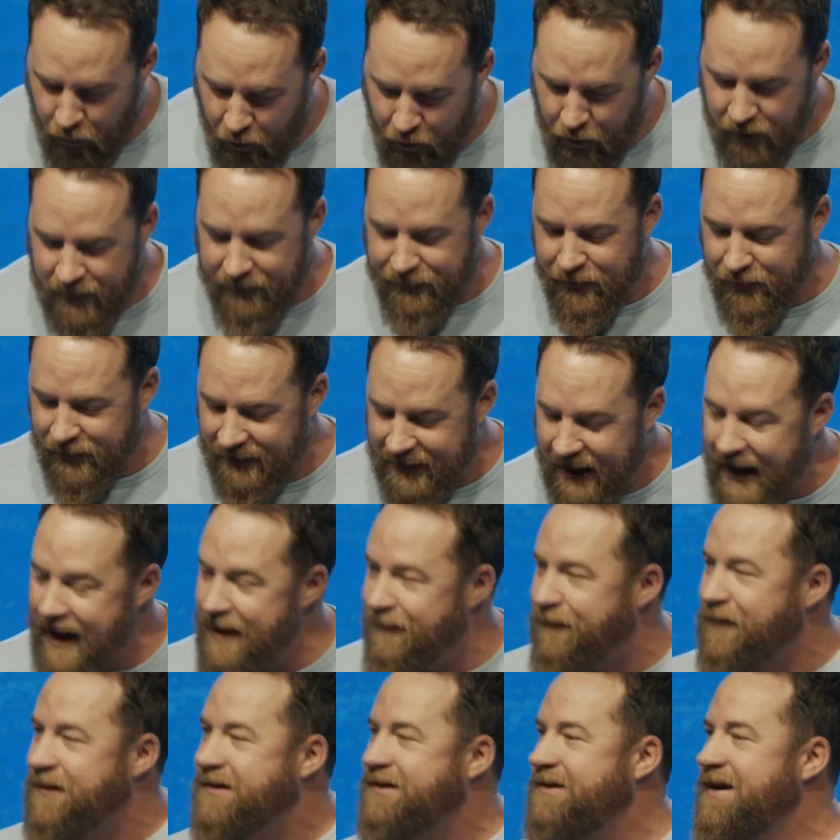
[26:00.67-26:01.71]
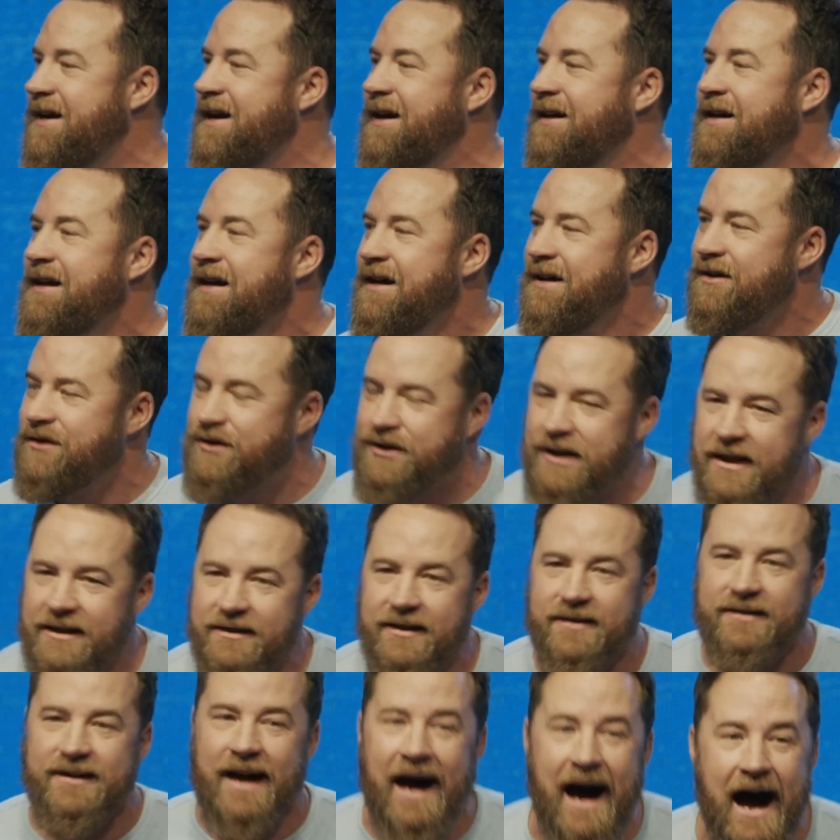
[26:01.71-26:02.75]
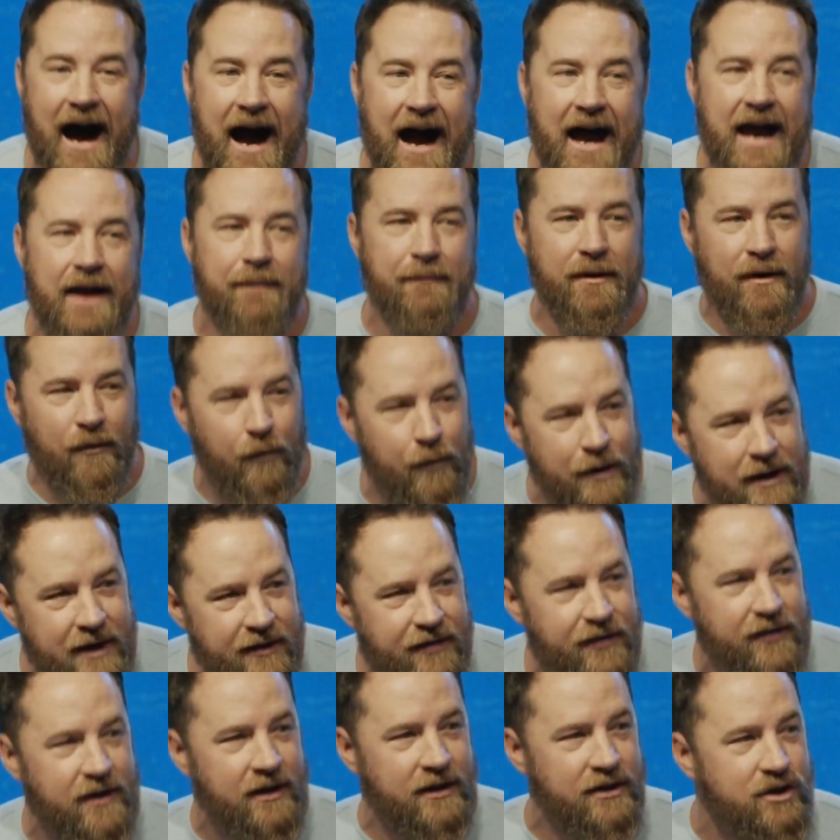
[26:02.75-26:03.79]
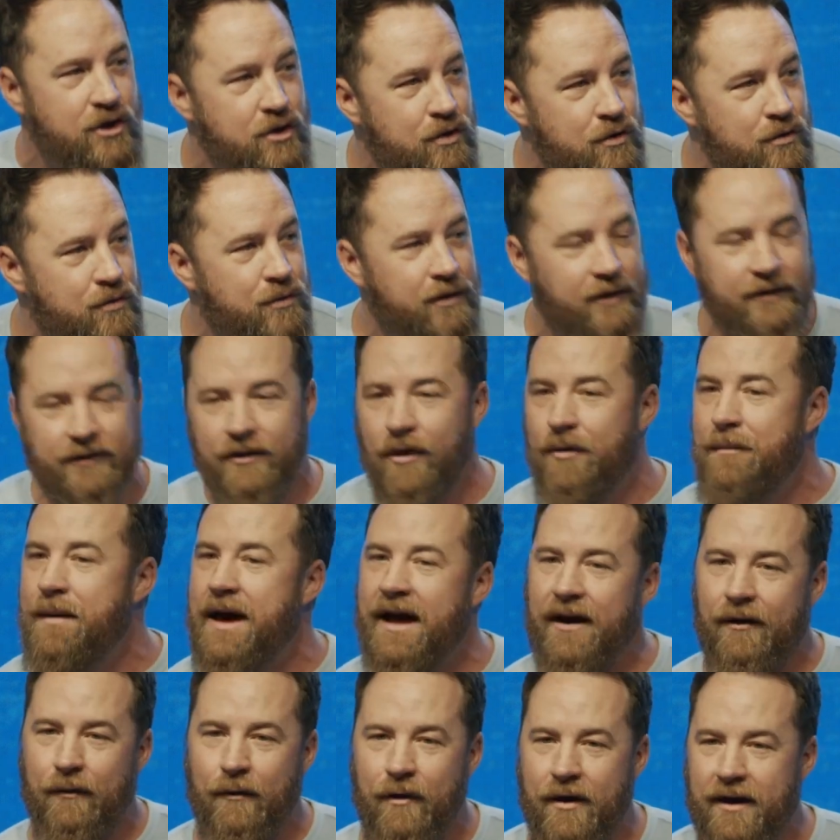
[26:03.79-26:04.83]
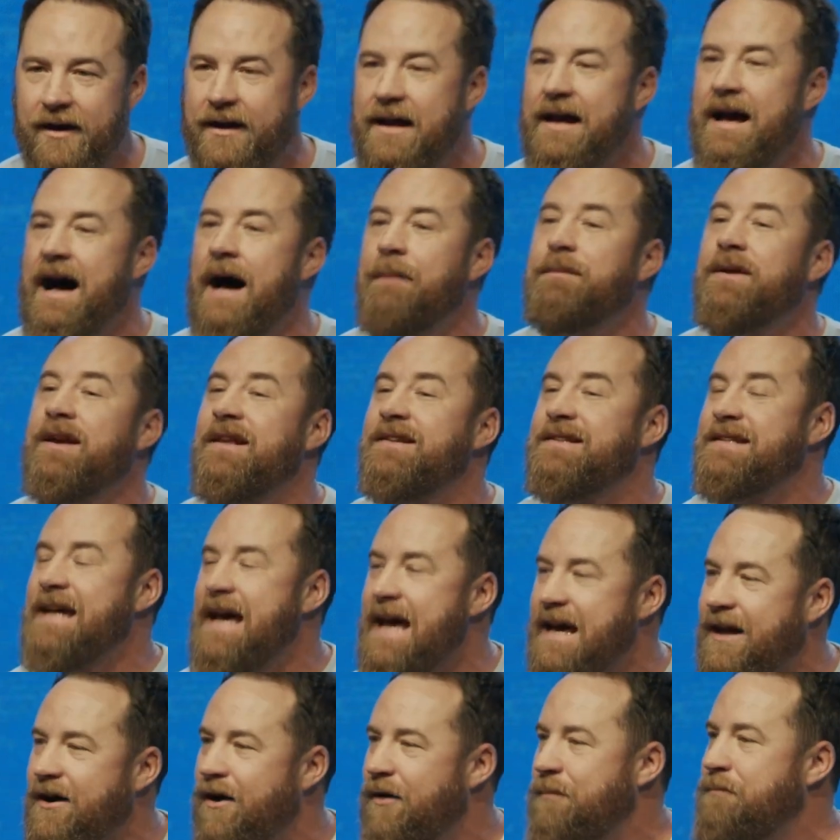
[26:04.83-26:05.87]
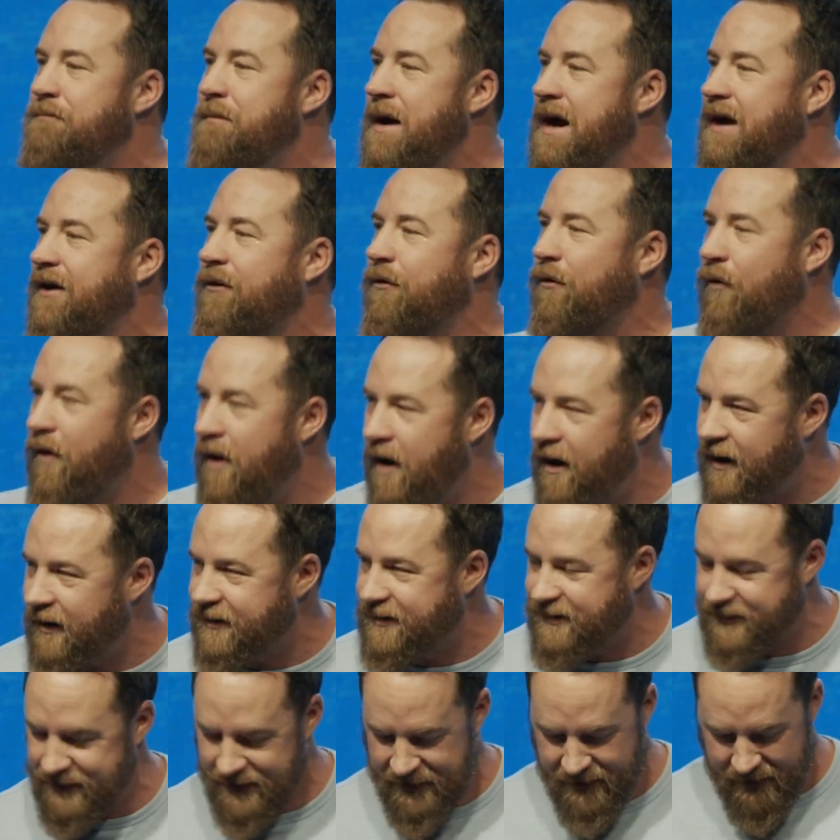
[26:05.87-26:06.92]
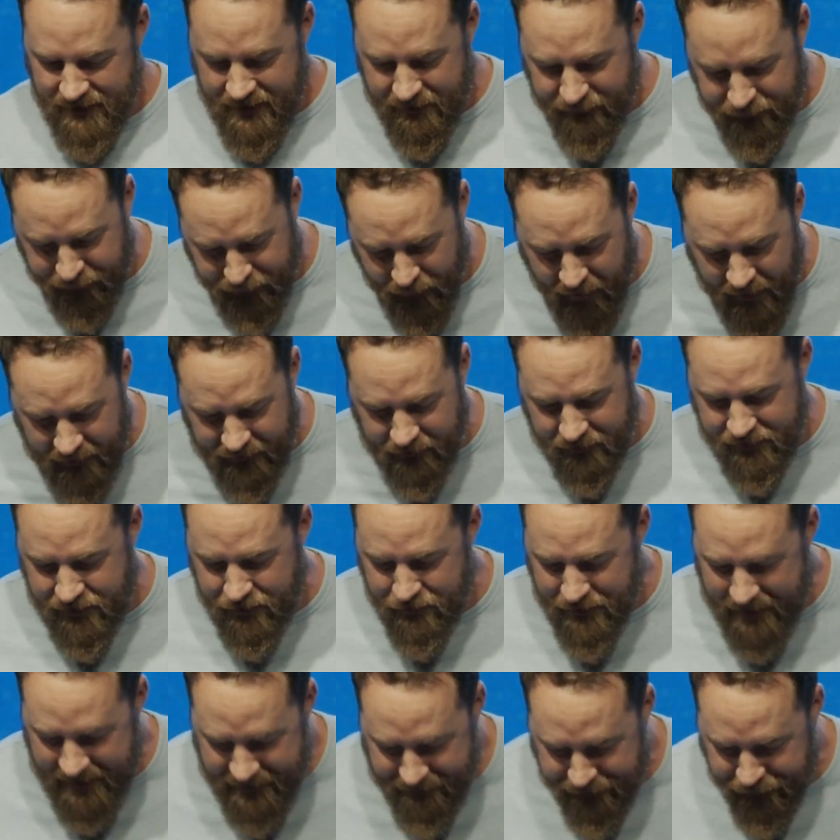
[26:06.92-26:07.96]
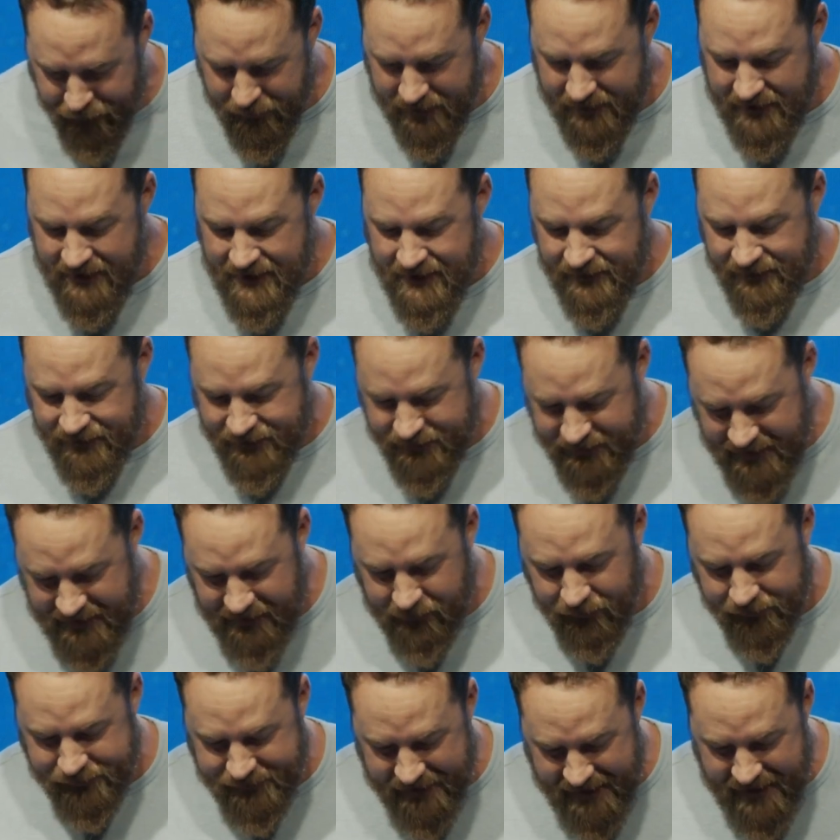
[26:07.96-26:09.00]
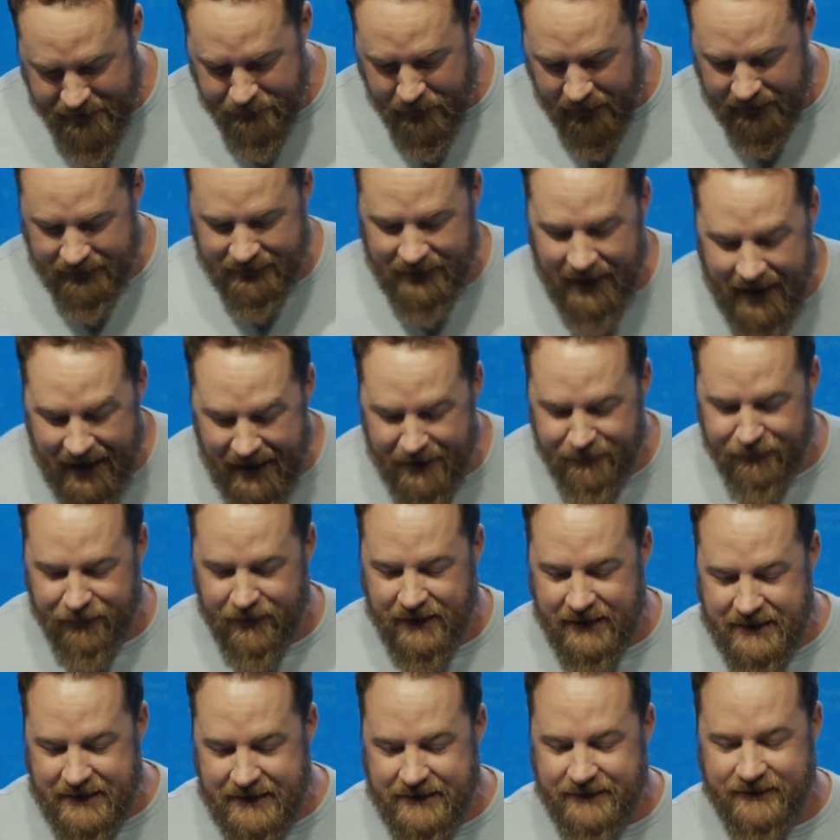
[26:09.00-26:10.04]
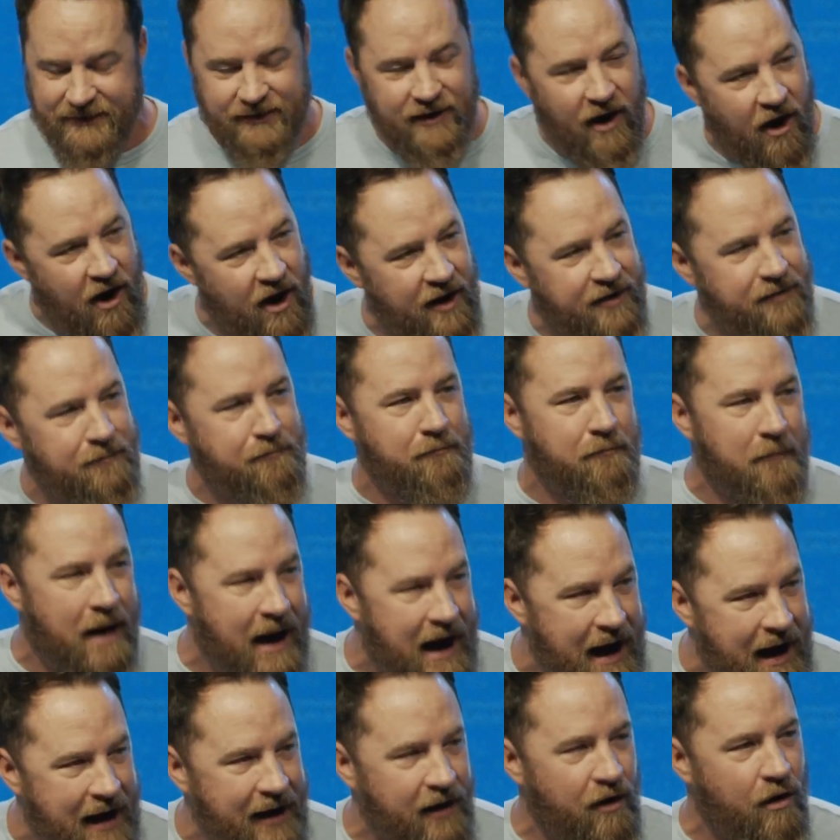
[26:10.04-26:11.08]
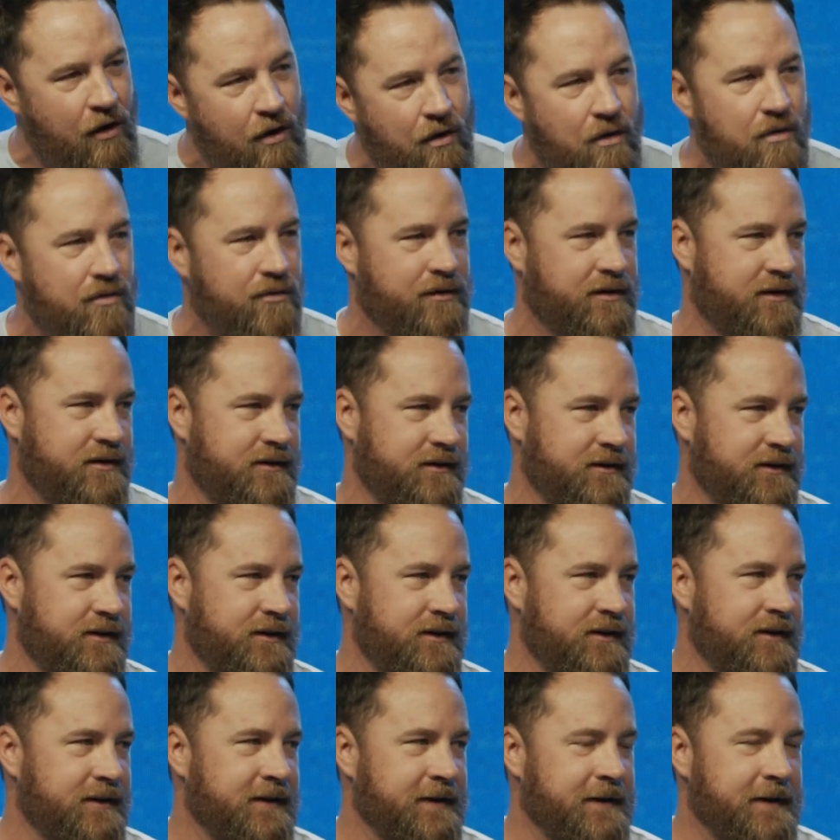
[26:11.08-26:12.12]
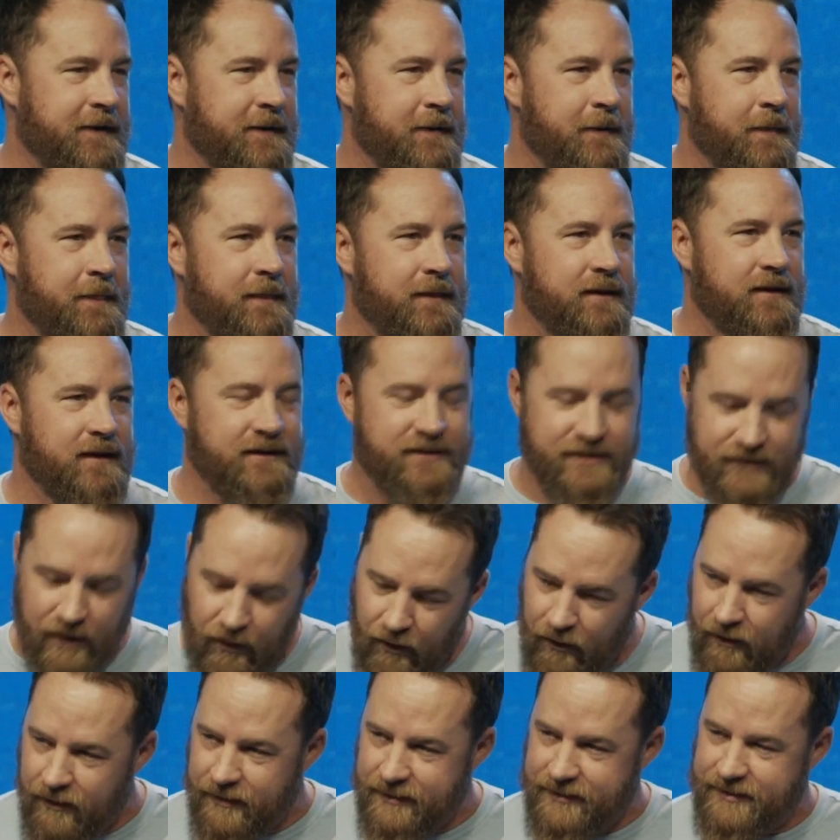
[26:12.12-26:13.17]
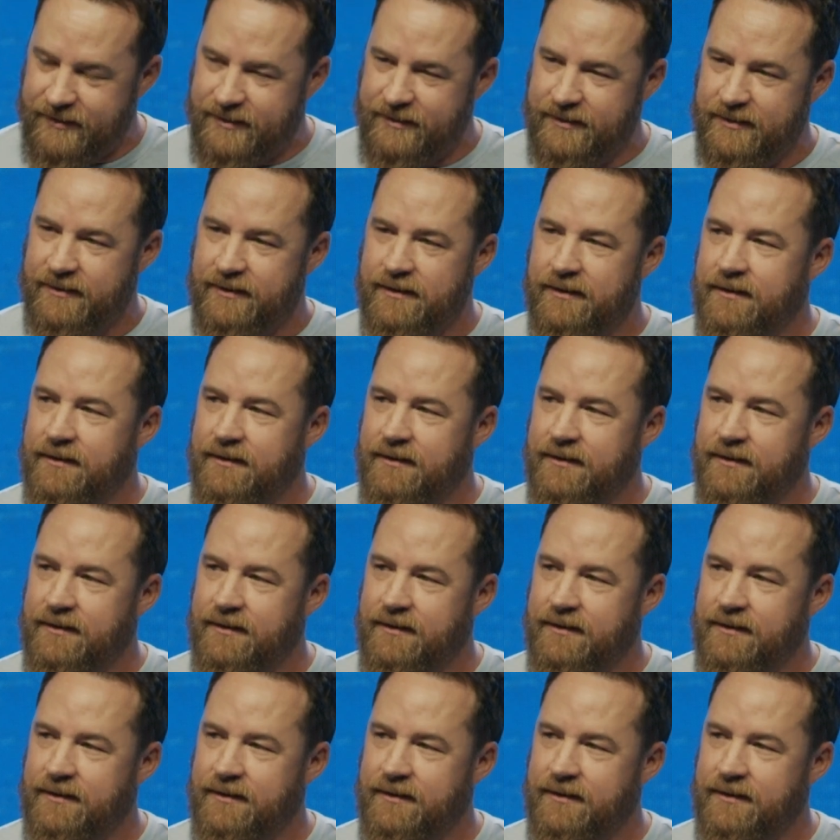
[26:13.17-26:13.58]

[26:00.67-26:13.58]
Lord of your life is saying, Jesus, I'm with you no matter what. I'm going to take up my cross and follow you every single day. My life is not my own, it's yours.